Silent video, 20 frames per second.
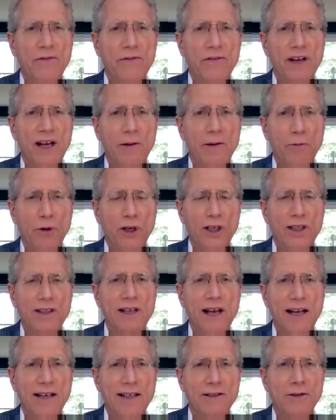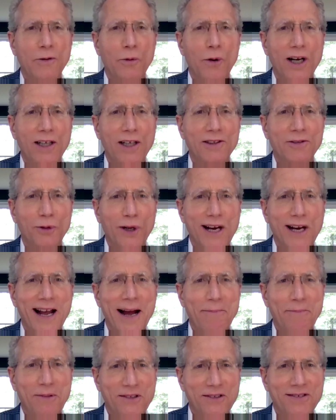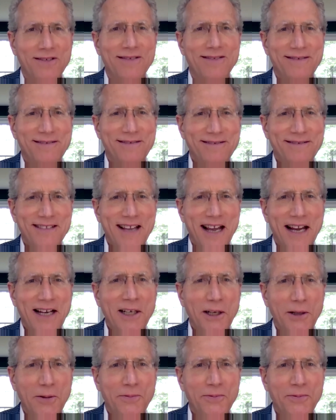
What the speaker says: and we're excited to watch what happens. Thank you.